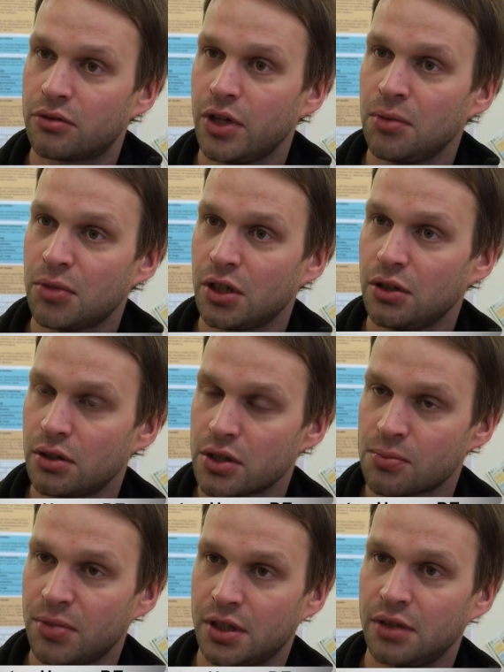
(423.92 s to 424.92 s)
the green
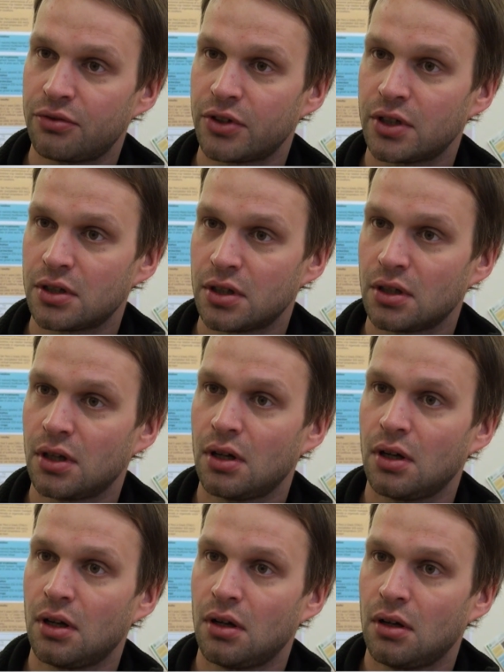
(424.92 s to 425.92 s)
manures by different
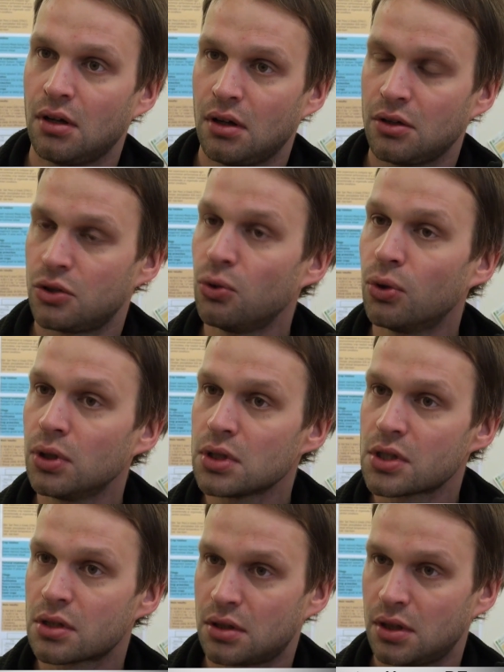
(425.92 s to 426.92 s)
tools,